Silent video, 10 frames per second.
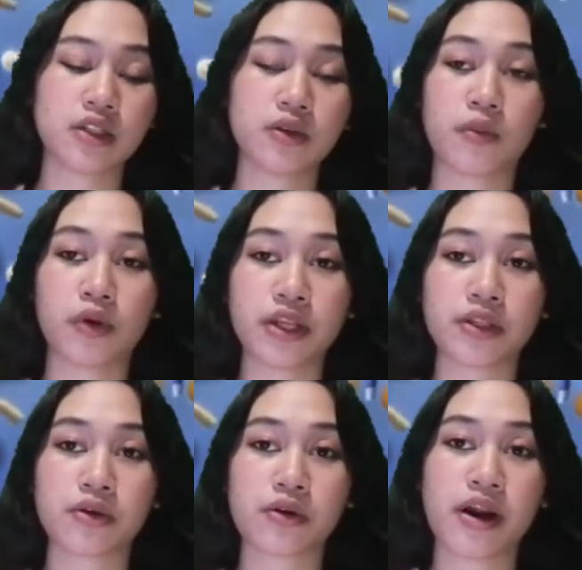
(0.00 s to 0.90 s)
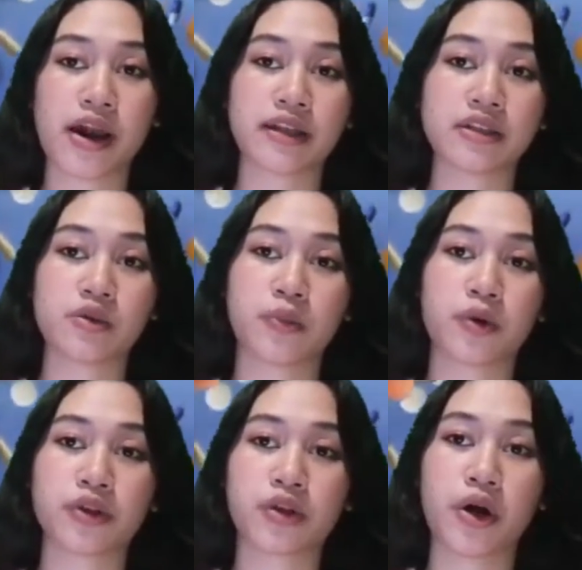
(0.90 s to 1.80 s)
to monitor and
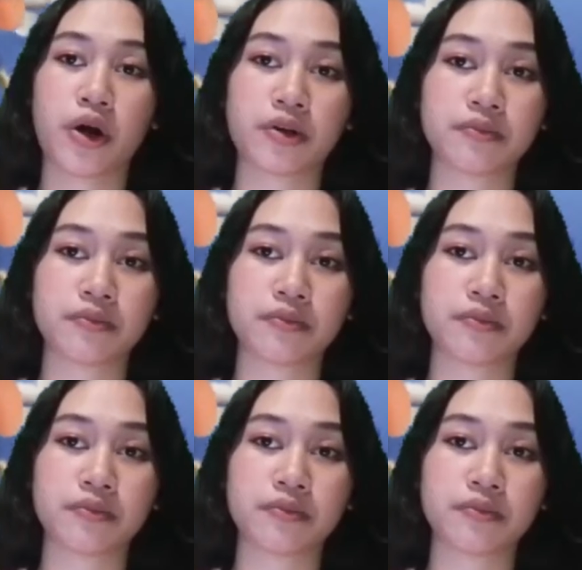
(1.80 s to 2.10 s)
support her.